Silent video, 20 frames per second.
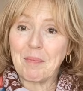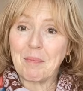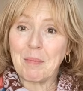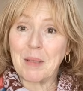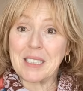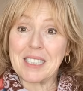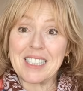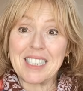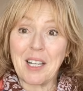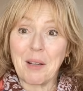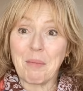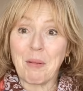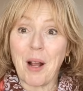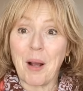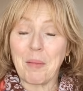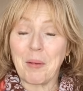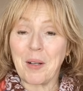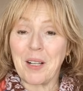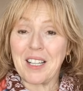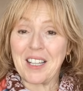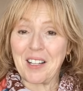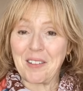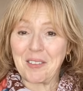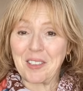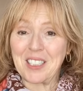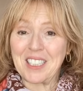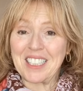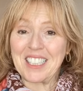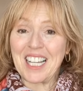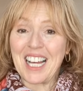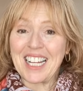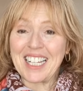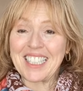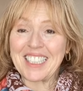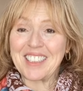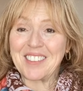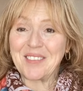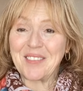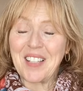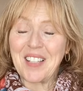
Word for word: but see a property they really like.